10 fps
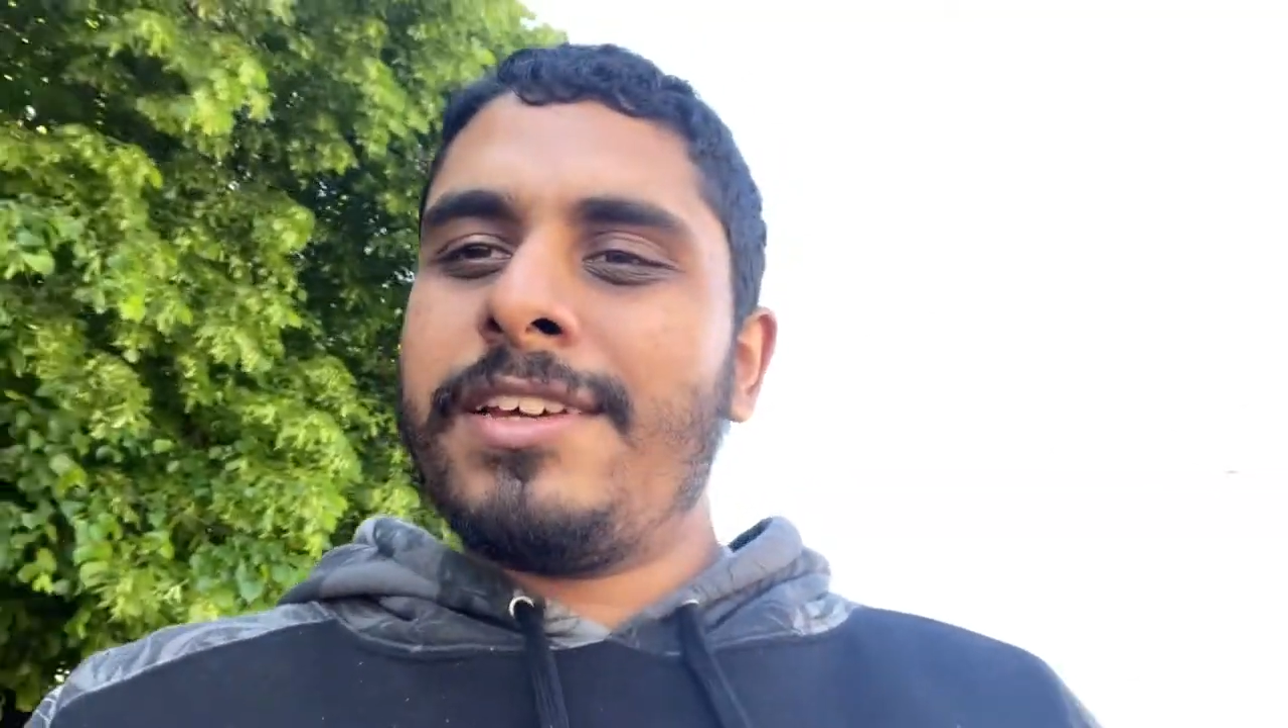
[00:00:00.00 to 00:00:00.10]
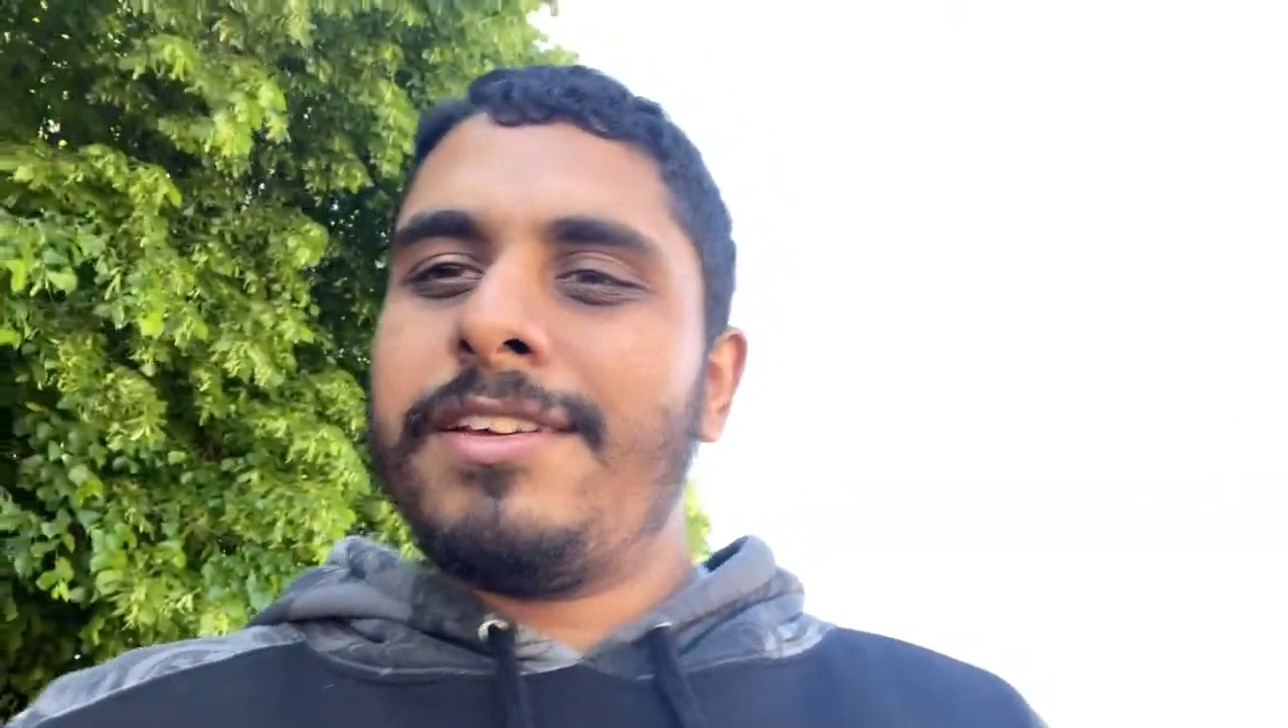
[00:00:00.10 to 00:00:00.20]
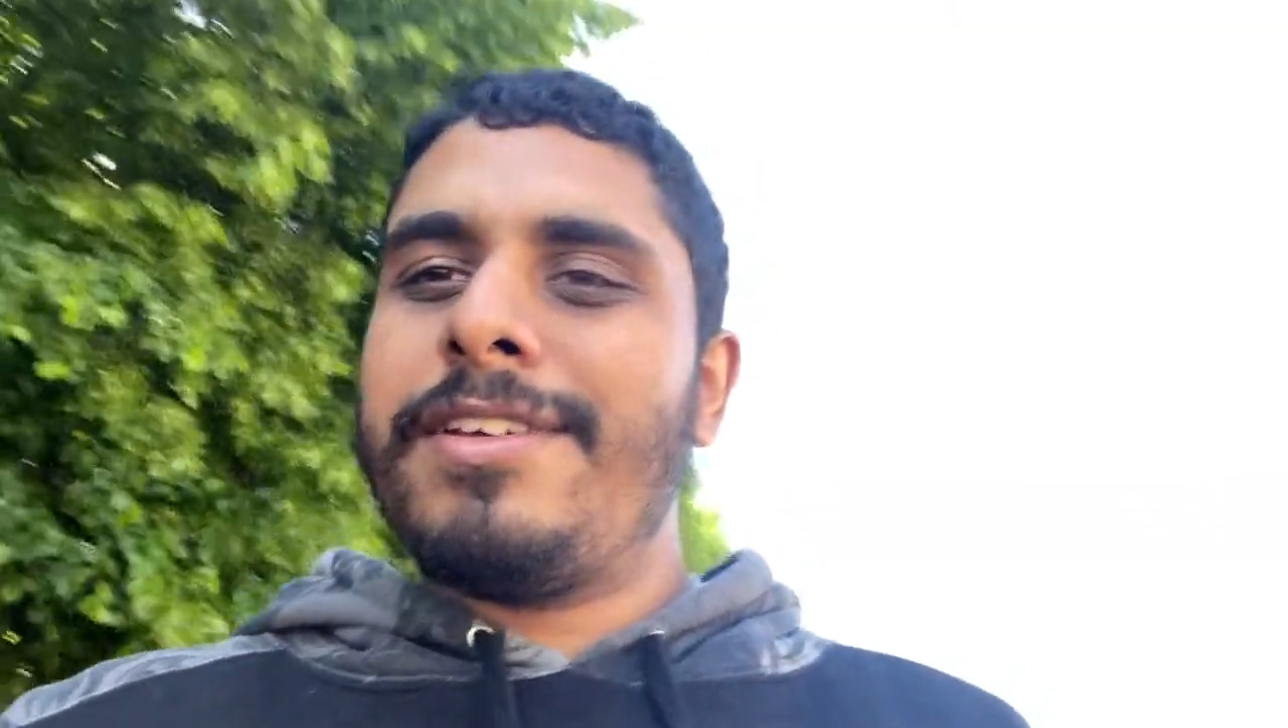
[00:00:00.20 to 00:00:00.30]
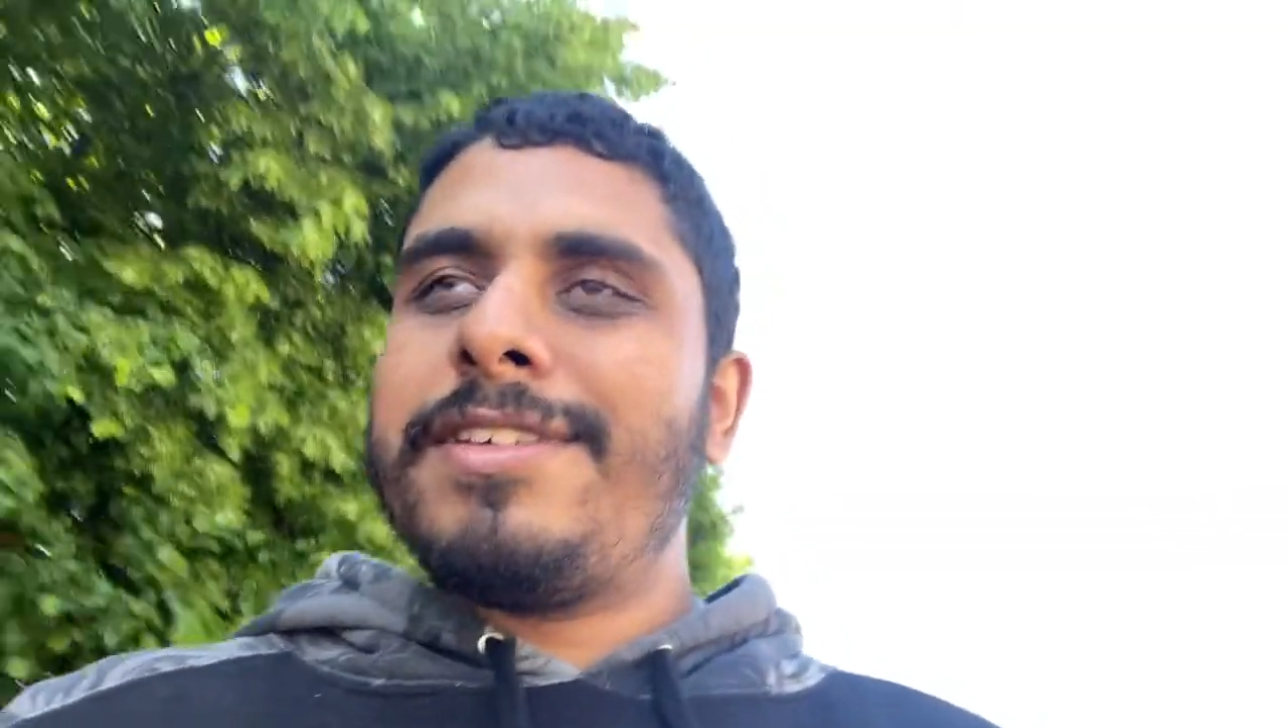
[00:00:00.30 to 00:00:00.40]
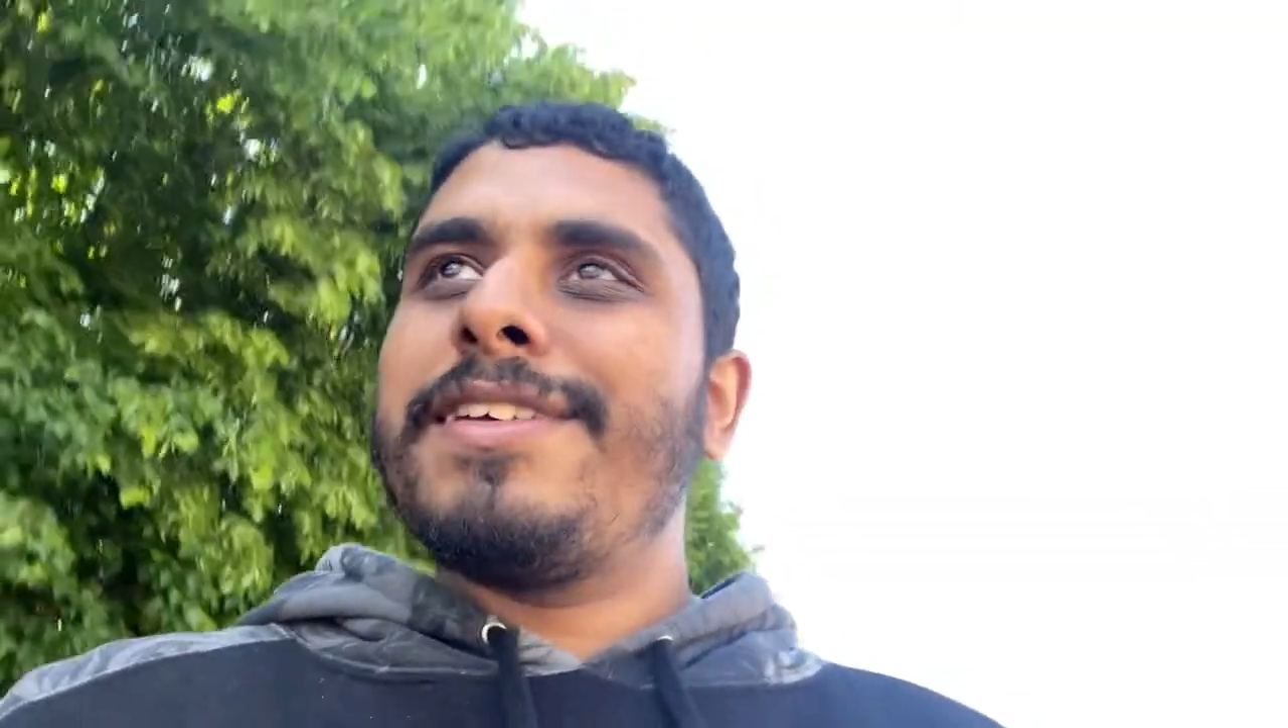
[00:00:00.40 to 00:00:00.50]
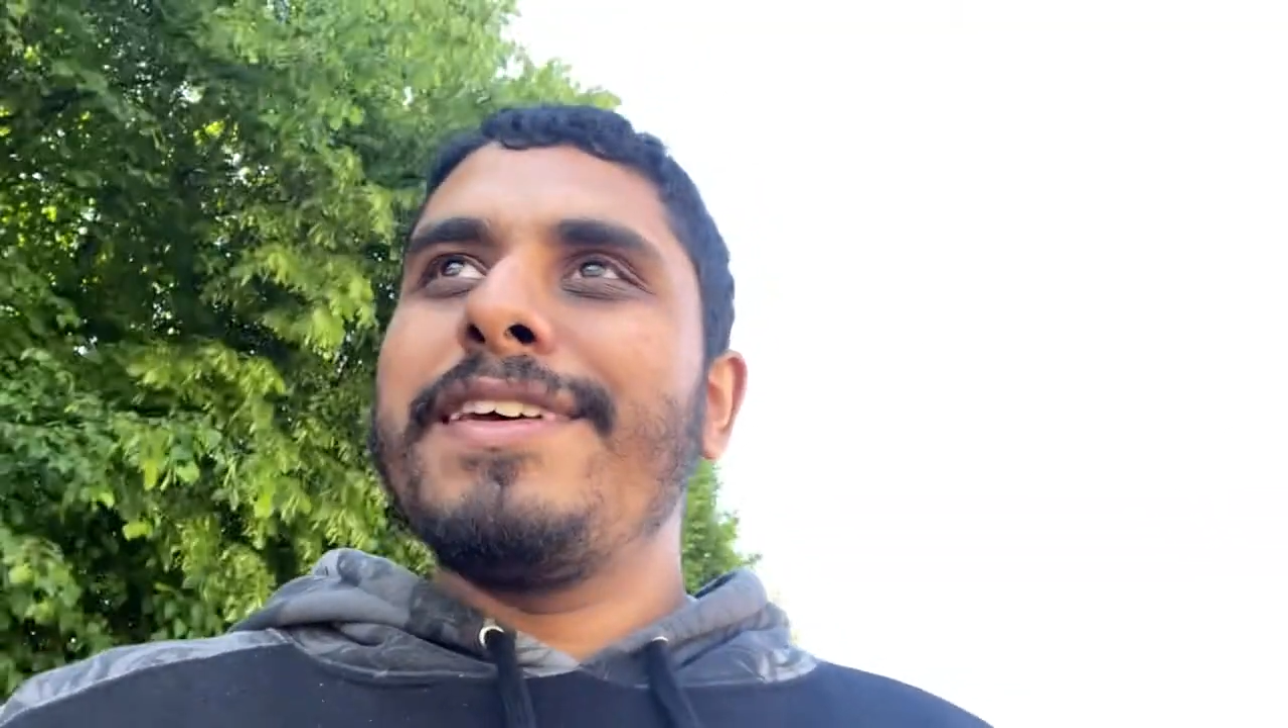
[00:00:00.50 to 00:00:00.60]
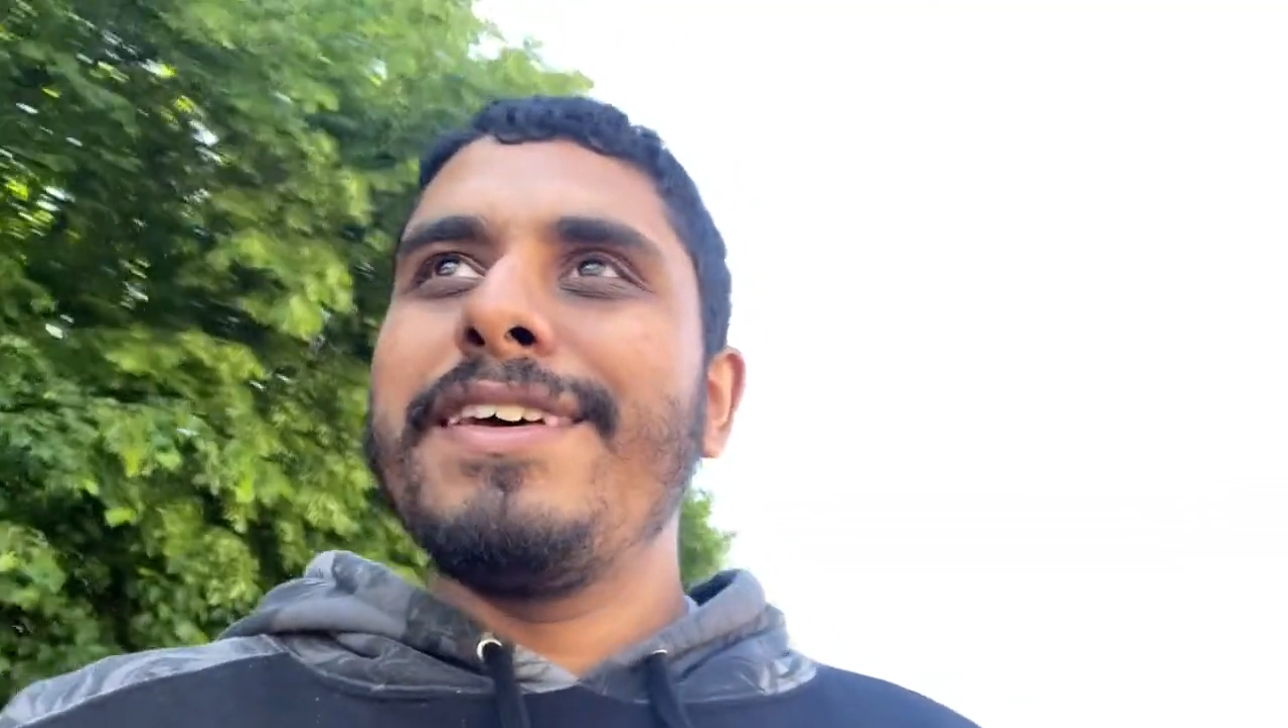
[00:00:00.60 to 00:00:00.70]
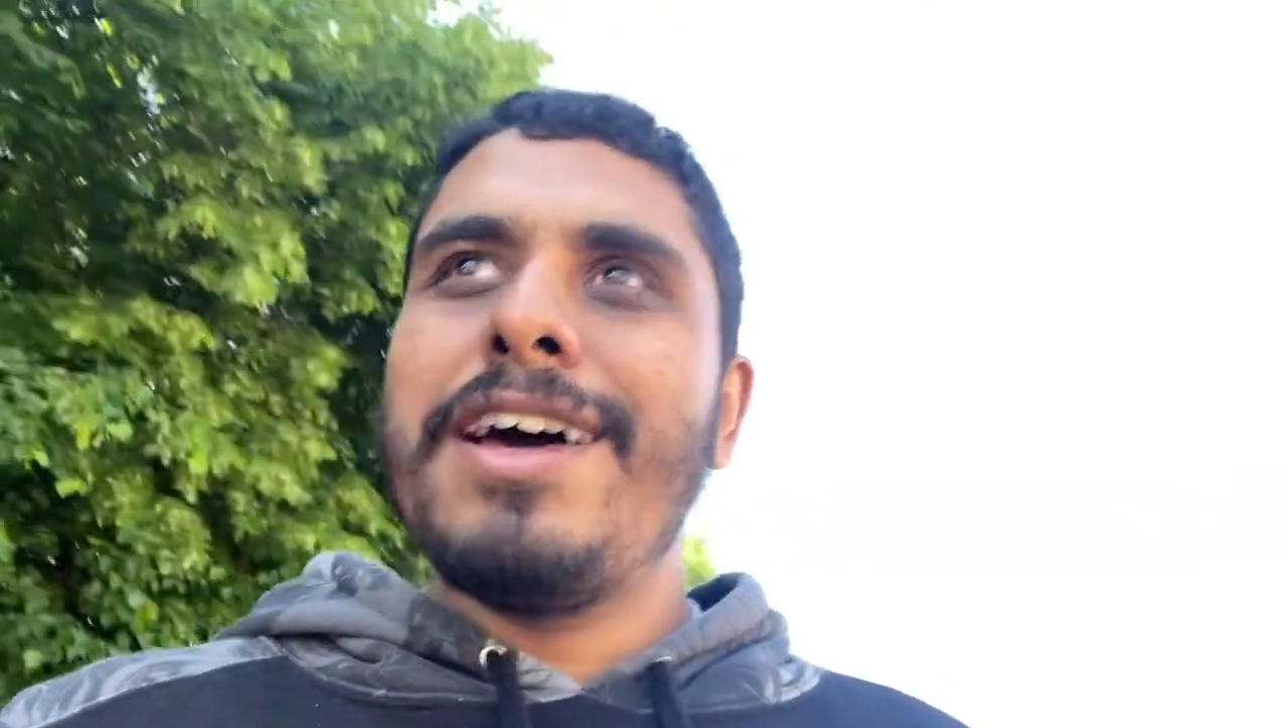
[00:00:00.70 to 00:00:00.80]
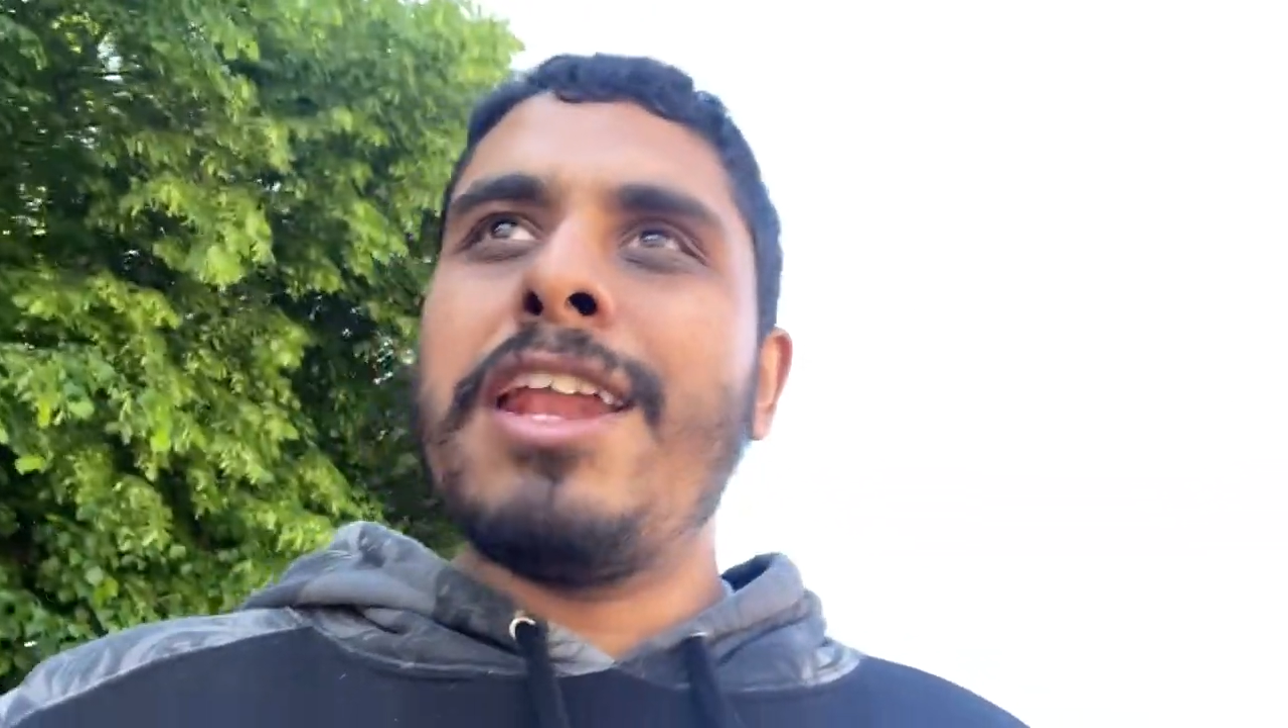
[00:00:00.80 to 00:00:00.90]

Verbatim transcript: I